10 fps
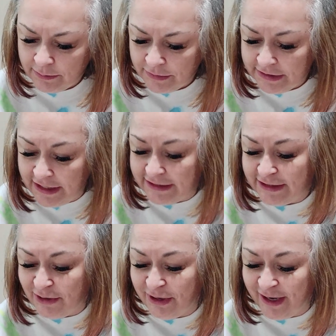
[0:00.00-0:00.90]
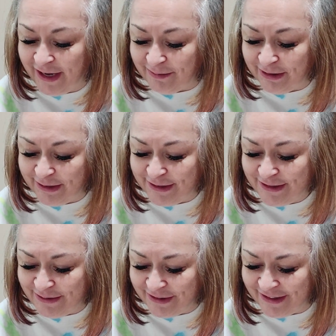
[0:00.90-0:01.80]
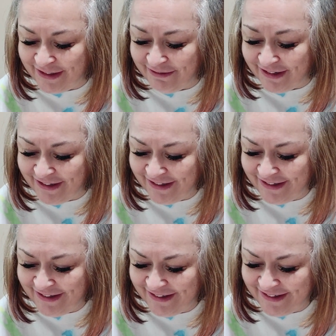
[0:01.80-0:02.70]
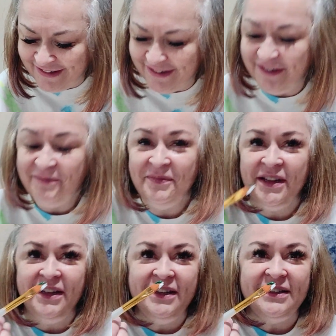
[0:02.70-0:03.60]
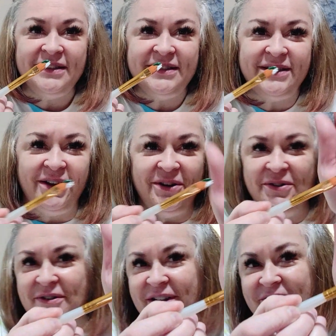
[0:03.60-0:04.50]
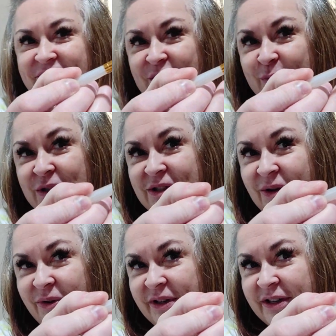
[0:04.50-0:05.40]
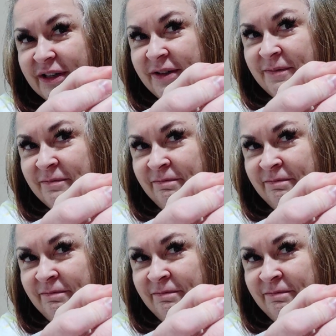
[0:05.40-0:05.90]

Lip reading: But that's okay, I'm going to do it anyway. So I've double loaded it.